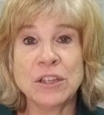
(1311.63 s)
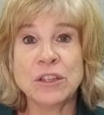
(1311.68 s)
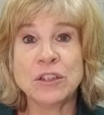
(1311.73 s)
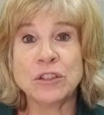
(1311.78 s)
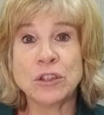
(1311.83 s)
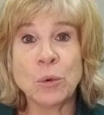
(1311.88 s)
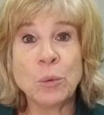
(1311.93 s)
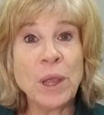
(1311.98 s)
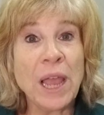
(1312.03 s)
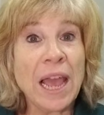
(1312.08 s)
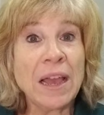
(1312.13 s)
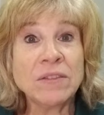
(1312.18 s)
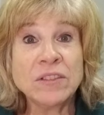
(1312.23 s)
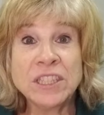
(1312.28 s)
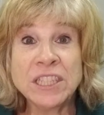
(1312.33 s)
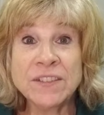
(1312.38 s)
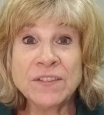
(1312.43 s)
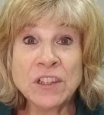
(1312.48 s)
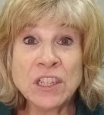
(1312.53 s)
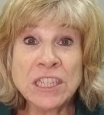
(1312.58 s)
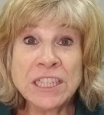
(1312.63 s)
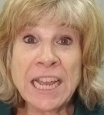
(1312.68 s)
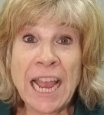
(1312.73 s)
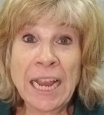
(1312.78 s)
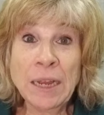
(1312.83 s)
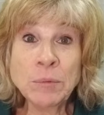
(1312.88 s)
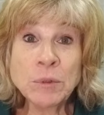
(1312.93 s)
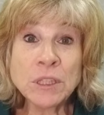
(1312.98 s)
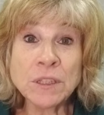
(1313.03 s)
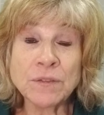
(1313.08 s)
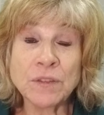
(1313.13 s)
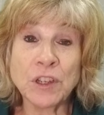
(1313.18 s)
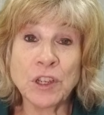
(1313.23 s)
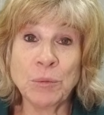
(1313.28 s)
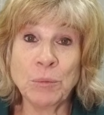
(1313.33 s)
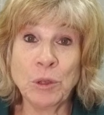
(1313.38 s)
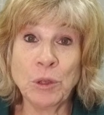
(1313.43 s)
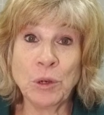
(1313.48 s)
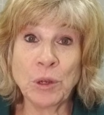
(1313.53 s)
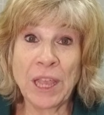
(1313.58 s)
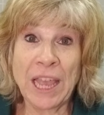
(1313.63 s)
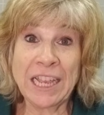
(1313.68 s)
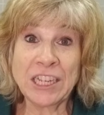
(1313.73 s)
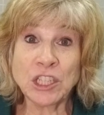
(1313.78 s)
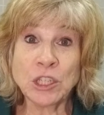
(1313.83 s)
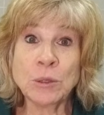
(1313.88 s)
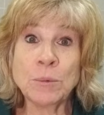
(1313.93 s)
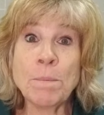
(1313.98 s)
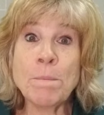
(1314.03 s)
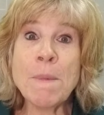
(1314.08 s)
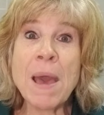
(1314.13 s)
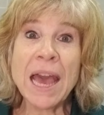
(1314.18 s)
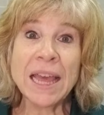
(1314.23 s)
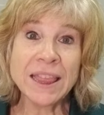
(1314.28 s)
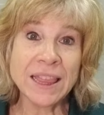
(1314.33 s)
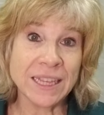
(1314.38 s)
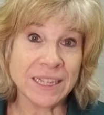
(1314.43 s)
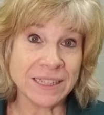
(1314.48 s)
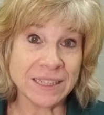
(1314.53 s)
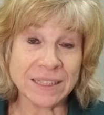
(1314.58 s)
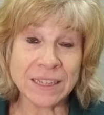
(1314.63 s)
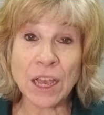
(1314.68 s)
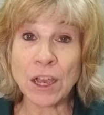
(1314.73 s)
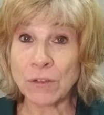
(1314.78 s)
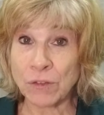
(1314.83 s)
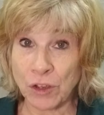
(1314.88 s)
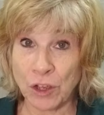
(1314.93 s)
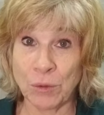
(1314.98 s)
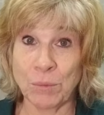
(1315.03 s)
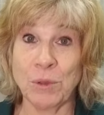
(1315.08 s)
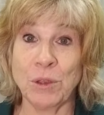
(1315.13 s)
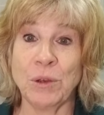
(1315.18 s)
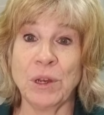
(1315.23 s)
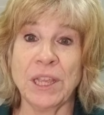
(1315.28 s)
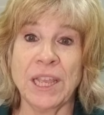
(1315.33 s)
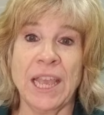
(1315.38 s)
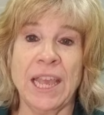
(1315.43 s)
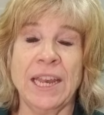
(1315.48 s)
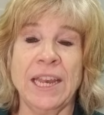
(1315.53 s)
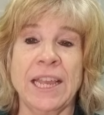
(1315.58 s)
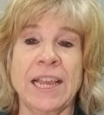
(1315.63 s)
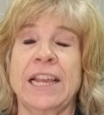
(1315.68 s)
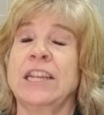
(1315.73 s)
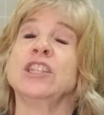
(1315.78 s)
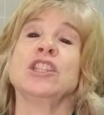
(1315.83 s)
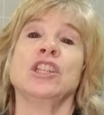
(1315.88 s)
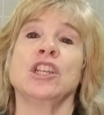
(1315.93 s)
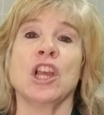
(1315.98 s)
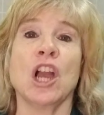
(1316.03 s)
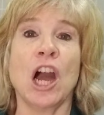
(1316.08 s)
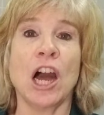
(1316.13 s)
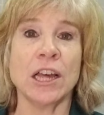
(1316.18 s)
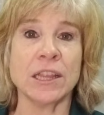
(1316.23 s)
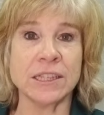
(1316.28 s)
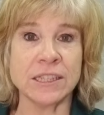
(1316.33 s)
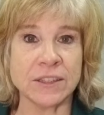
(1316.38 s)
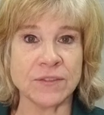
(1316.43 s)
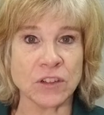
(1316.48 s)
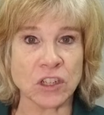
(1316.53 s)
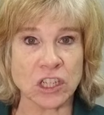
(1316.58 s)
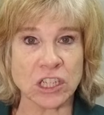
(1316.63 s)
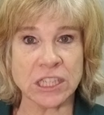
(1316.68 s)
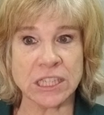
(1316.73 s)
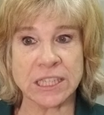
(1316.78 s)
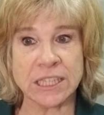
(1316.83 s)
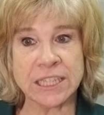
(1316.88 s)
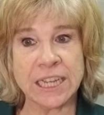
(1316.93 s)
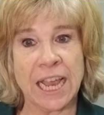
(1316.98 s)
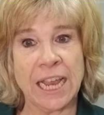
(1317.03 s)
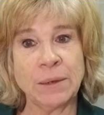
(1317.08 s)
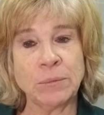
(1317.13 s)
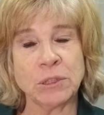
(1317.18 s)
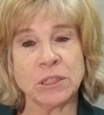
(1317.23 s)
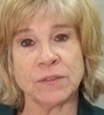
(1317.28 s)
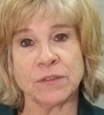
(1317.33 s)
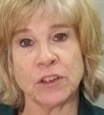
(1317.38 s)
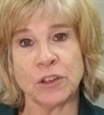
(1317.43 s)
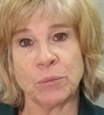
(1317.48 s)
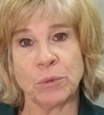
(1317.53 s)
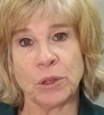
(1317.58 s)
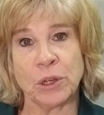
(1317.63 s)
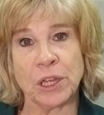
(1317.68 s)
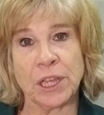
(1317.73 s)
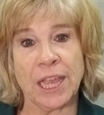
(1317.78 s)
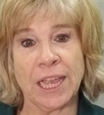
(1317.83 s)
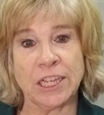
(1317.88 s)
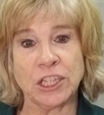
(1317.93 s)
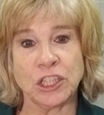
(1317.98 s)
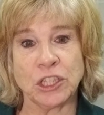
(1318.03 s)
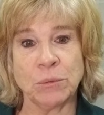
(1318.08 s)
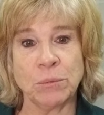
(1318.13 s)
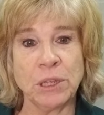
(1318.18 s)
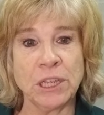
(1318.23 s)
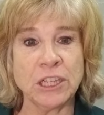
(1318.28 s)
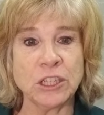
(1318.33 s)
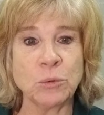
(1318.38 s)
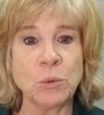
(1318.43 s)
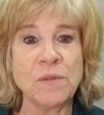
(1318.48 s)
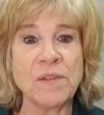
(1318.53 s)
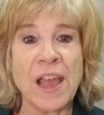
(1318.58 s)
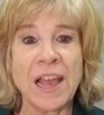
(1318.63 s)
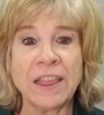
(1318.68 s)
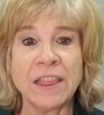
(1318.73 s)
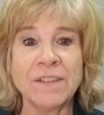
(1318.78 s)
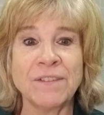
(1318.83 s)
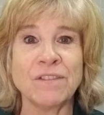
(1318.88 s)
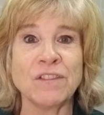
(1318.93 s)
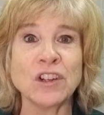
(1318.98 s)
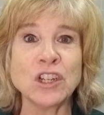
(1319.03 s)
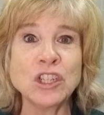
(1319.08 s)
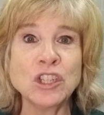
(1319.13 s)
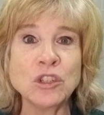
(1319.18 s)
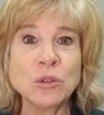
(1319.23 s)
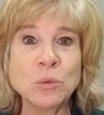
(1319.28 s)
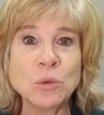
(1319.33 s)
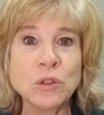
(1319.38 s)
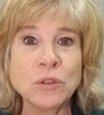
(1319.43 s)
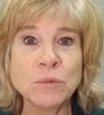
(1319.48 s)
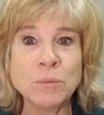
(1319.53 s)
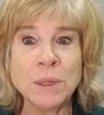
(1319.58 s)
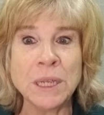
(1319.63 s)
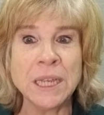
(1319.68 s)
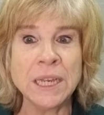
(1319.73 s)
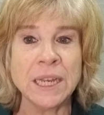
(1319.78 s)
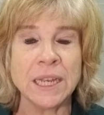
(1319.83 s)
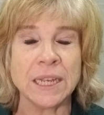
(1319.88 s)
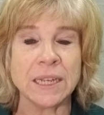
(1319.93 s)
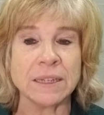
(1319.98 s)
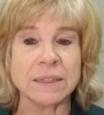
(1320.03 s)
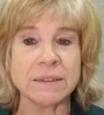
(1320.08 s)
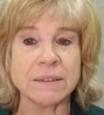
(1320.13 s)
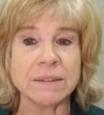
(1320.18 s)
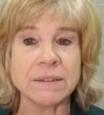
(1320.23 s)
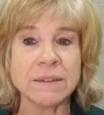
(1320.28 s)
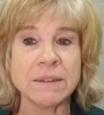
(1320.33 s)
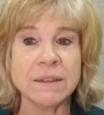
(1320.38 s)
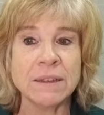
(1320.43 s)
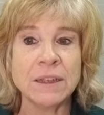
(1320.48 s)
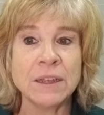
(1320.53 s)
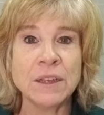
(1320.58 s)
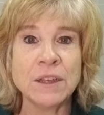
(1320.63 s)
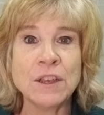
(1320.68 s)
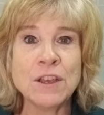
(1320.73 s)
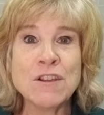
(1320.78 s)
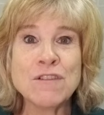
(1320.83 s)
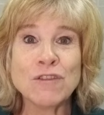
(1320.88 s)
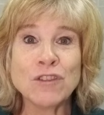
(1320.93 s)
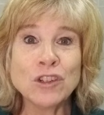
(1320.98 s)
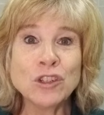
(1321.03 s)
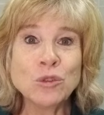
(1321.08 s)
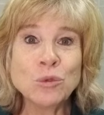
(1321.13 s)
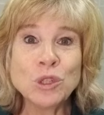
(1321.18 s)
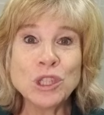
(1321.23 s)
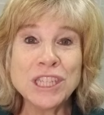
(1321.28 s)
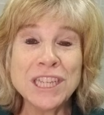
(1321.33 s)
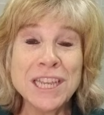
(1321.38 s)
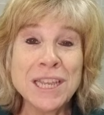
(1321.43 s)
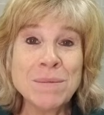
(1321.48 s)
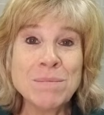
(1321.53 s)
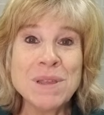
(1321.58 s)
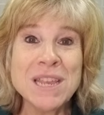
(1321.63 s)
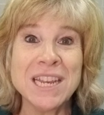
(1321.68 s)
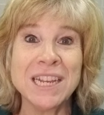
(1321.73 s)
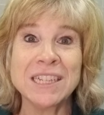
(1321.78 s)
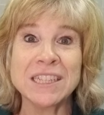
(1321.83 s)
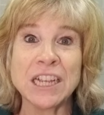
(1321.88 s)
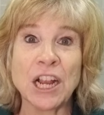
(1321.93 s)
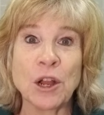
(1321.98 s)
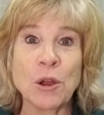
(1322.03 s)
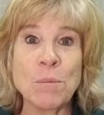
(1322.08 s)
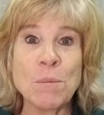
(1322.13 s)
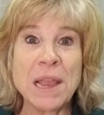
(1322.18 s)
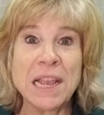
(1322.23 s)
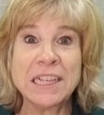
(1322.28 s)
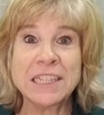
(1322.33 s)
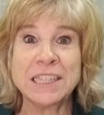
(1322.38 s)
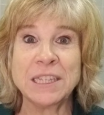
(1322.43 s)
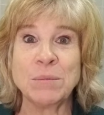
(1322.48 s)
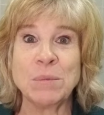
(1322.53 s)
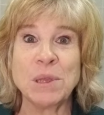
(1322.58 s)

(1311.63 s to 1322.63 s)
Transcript: So we have different types of communication, methods of communicating, I should call this, versus types of communication, because we've got the virtual meetings. Virtual team meetings are amazing